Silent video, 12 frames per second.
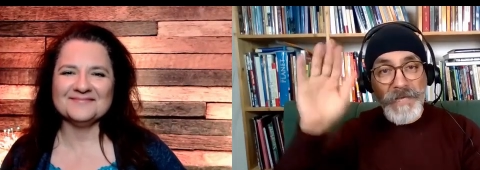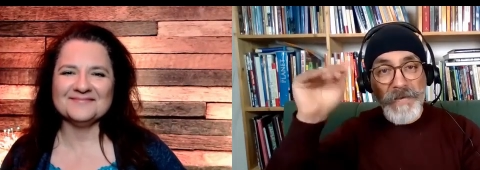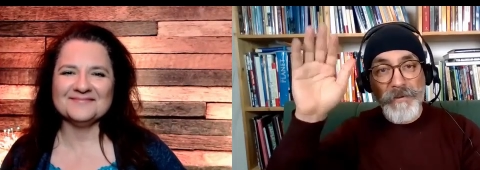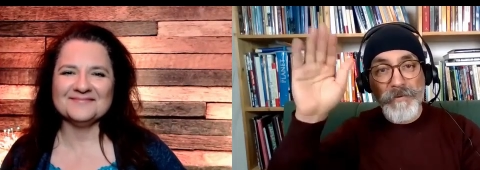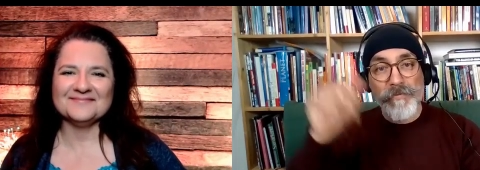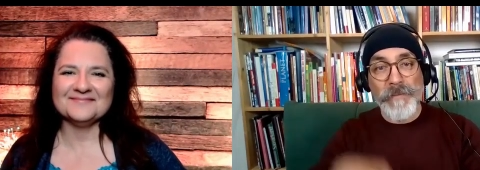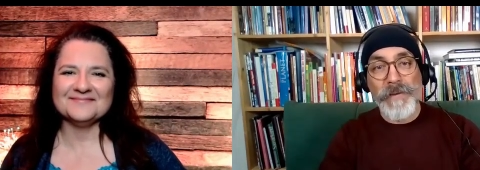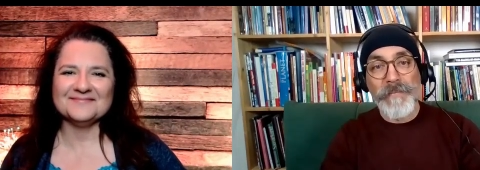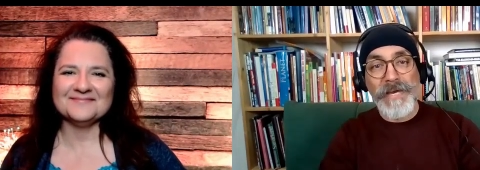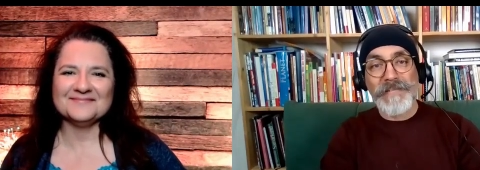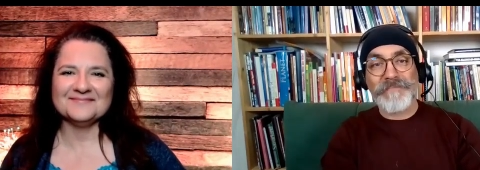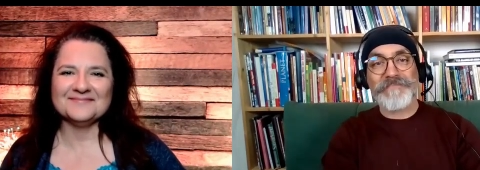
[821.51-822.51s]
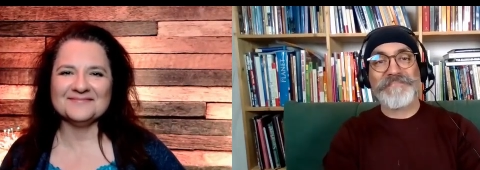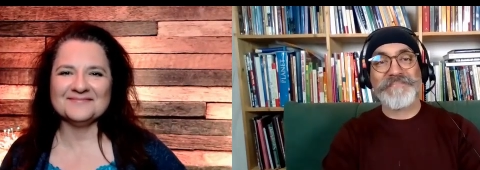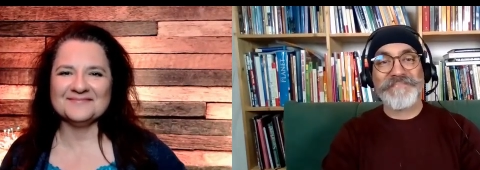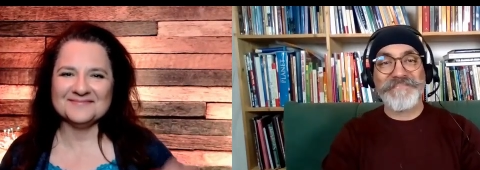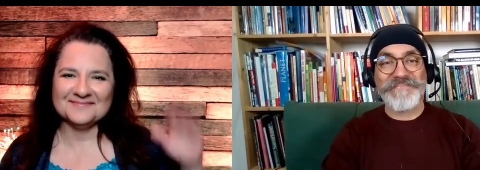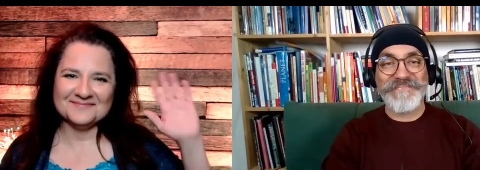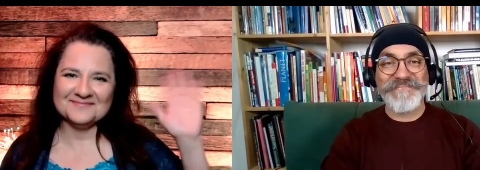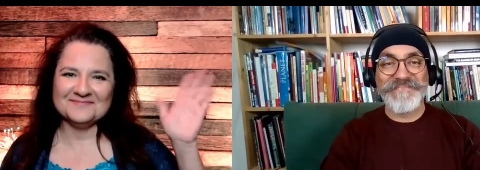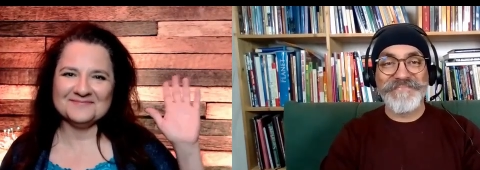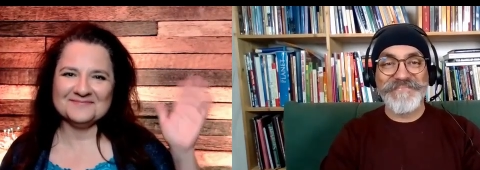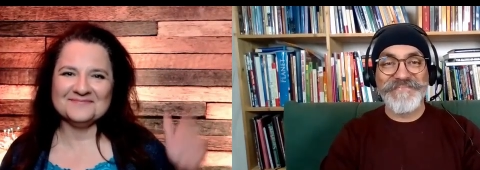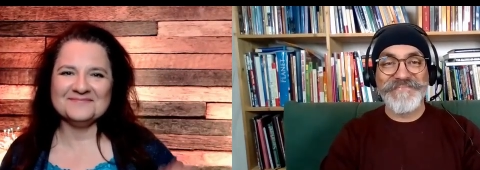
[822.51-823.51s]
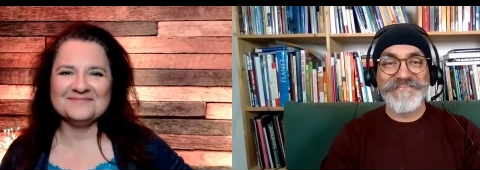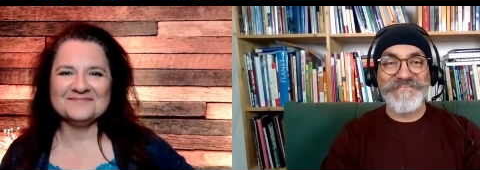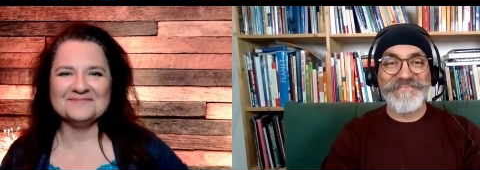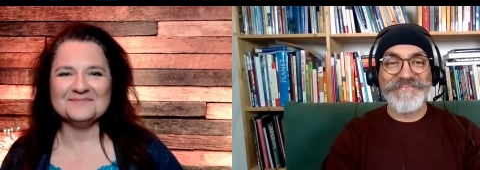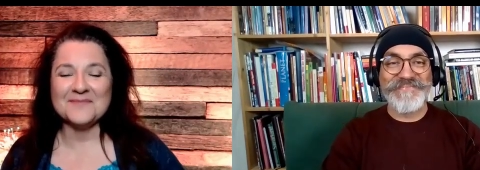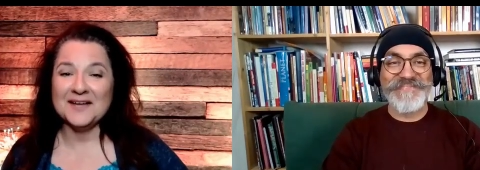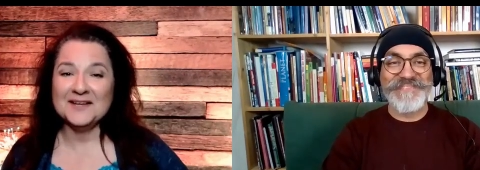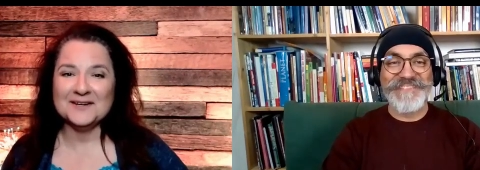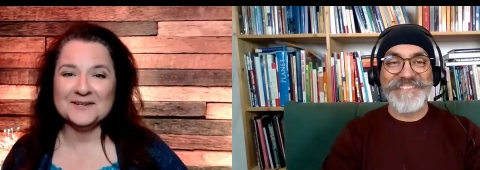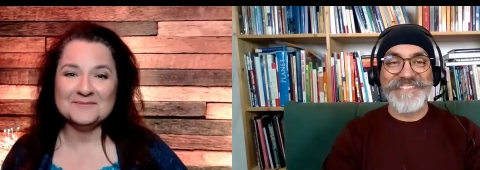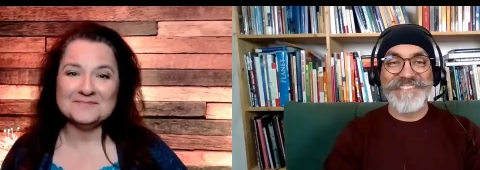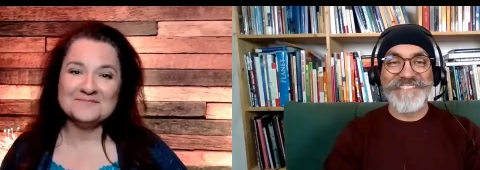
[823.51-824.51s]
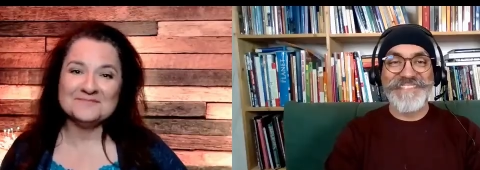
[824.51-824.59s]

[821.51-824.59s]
Speaker 1: Have a good one. Bye-bye. Bye now.